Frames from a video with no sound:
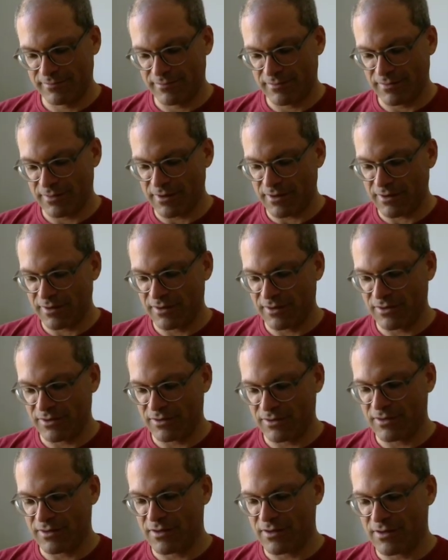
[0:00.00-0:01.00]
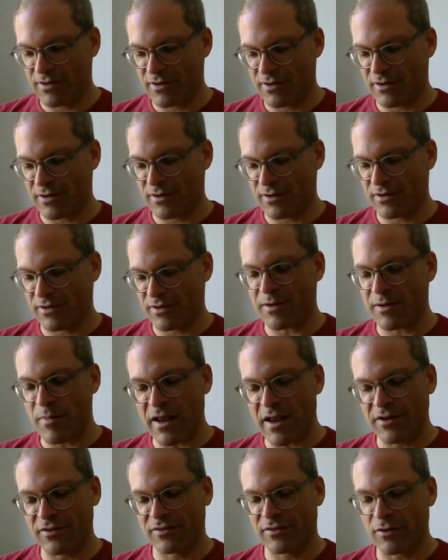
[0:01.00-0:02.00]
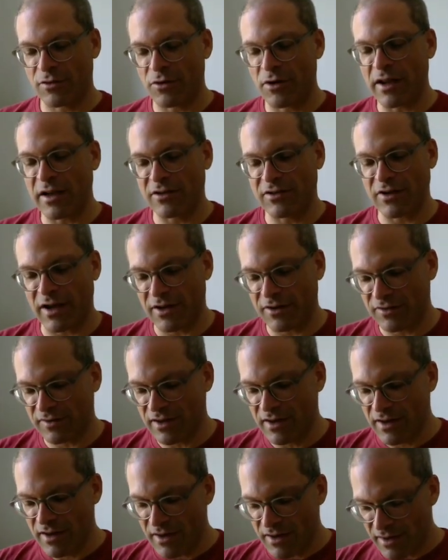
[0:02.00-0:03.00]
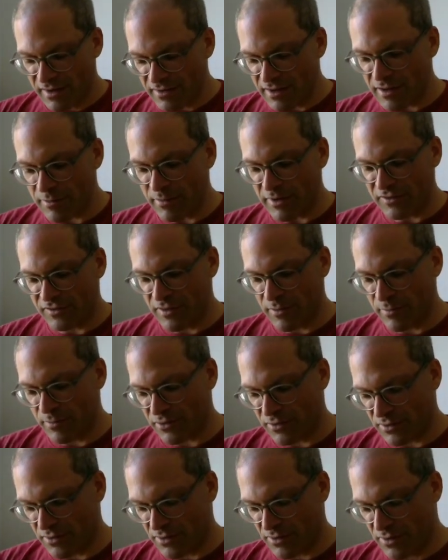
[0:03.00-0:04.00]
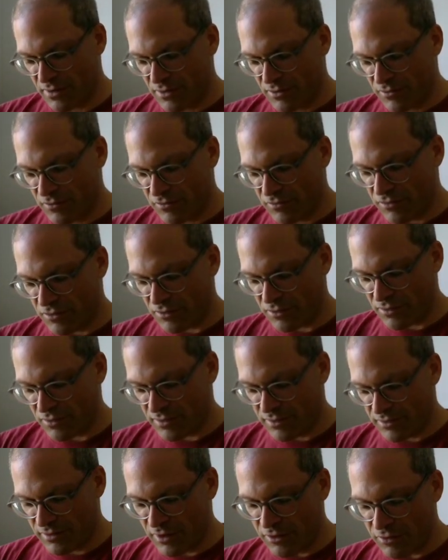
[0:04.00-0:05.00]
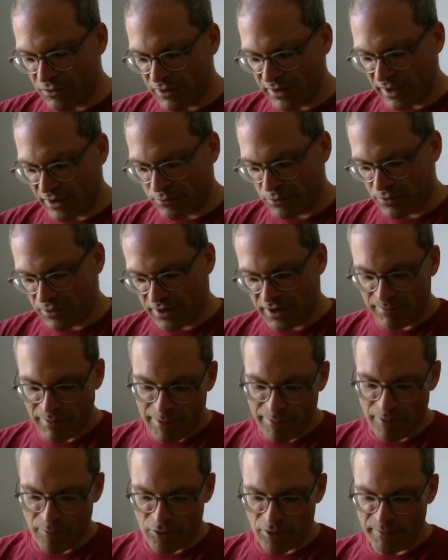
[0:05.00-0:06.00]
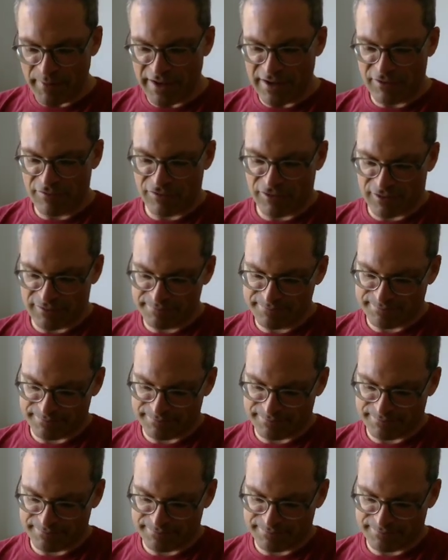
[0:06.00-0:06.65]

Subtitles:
And that makes the learning task a little bit simpler for the neural network and maybe more meaningful.